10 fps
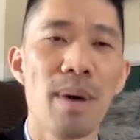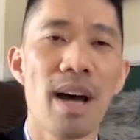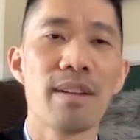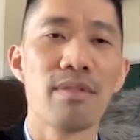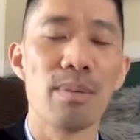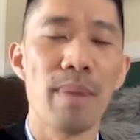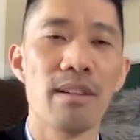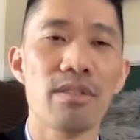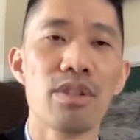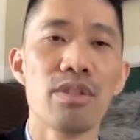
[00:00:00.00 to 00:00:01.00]
body for male
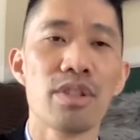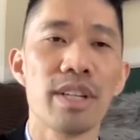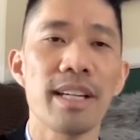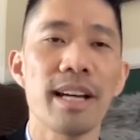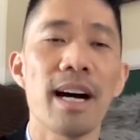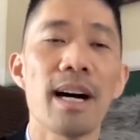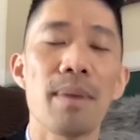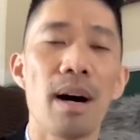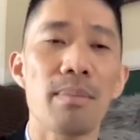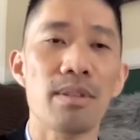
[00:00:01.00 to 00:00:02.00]
is usually
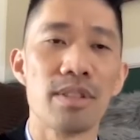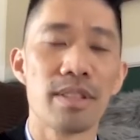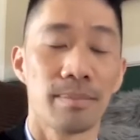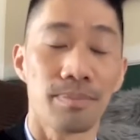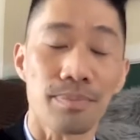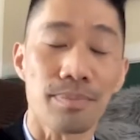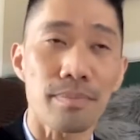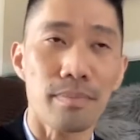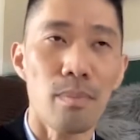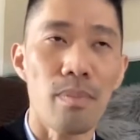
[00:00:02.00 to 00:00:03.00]
almost
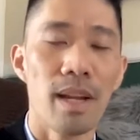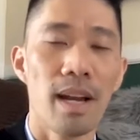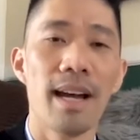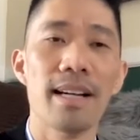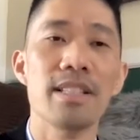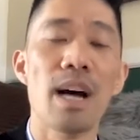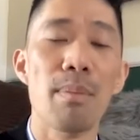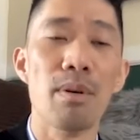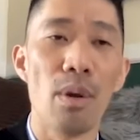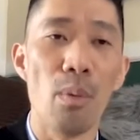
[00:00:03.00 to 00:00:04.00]

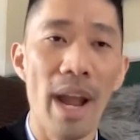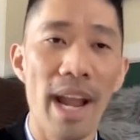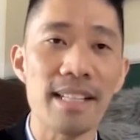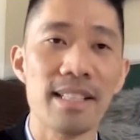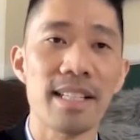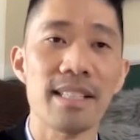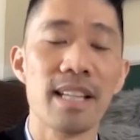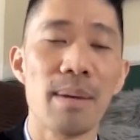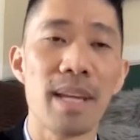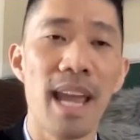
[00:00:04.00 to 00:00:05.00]
double the weight in
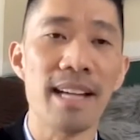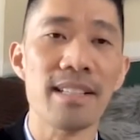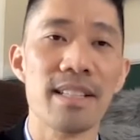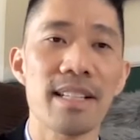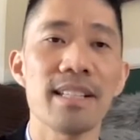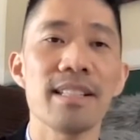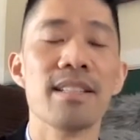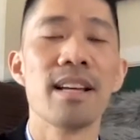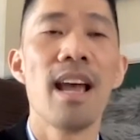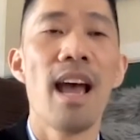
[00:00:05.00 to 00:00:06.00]
some cases.